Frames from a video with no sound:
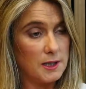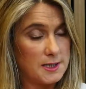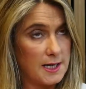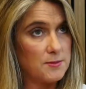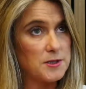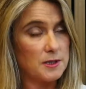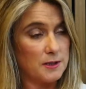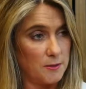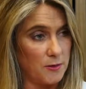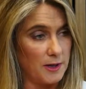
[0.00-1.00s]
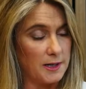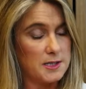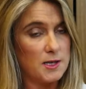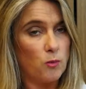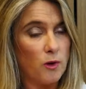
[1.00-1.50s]
It's absolutely brilliant.
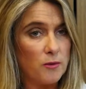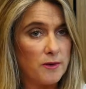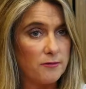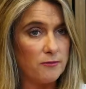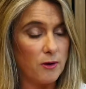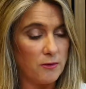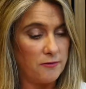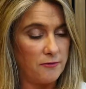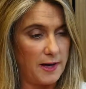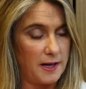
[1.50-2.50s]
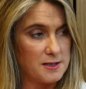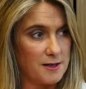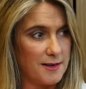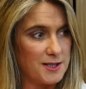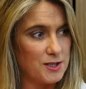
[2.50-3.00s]
So what we've found, and
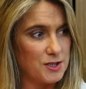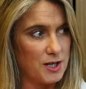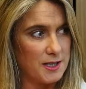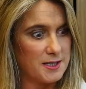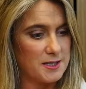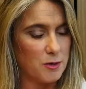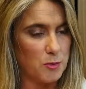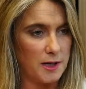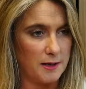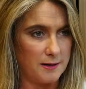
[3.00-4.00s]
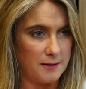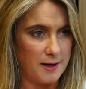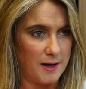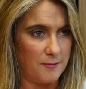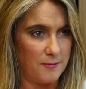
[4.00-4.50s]
I've actually just completed
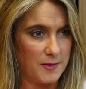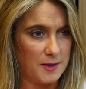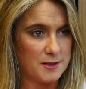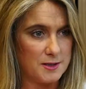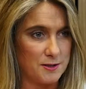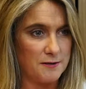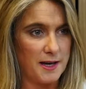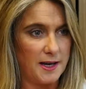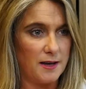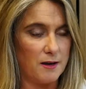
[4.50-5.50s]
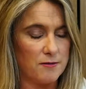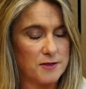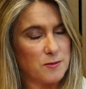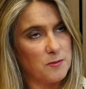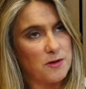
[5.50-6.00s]
a survey of,
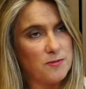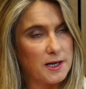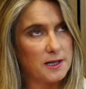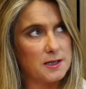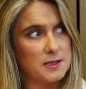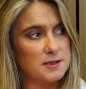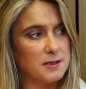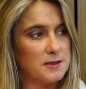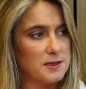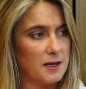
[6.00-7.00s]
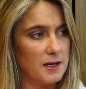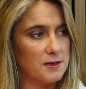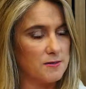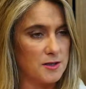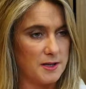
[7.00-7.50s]
so we've been running this since the end
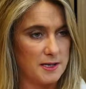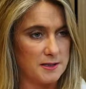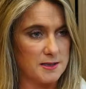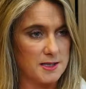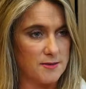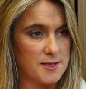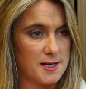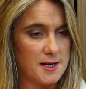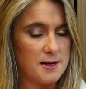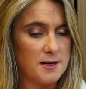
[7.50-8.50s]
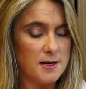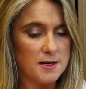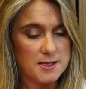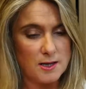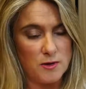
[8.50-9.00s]
of 2017.
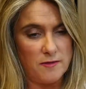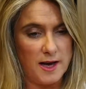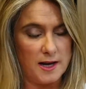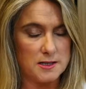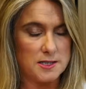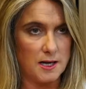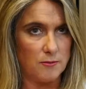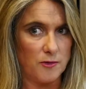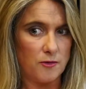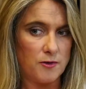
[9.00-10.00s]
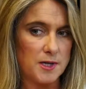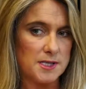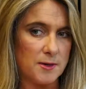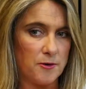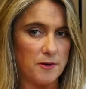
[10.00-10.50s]
So we've had 3
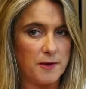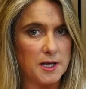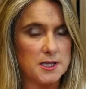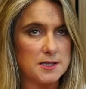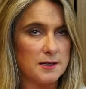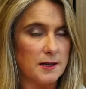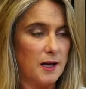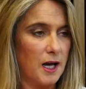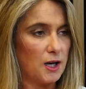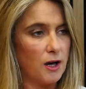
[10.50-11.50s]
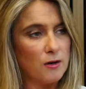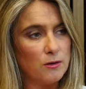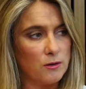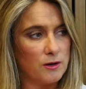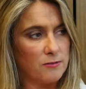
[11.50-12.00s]
separate events, a
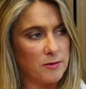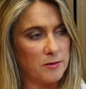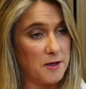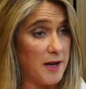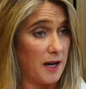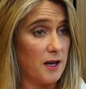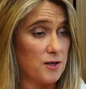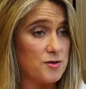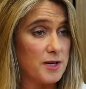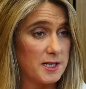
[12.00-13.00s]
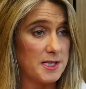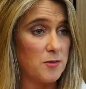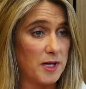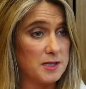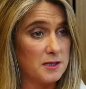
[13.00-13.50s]
cohort of probably about 100
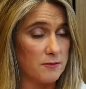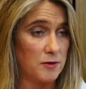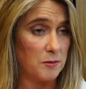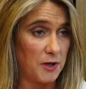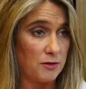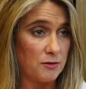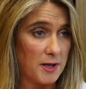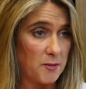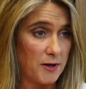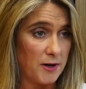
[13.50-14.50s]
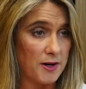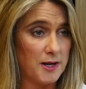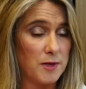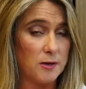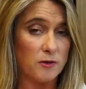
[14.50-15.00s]
SMEs that have already been through that
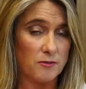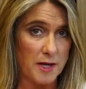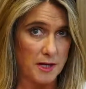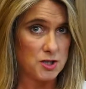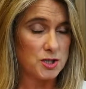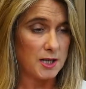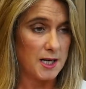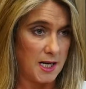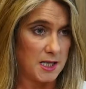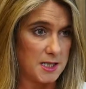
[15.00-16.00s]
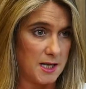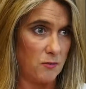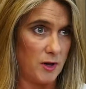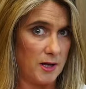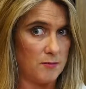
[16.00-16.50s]
program, and we've managed to connect
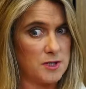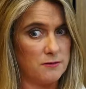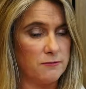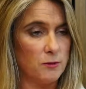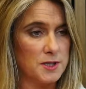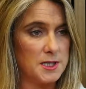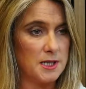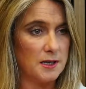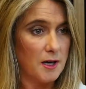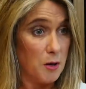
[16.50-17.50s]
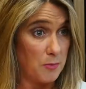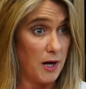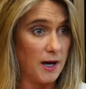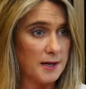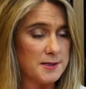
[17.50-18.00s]
them with up to 40
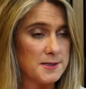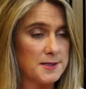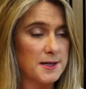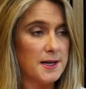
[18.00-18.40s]
buyers.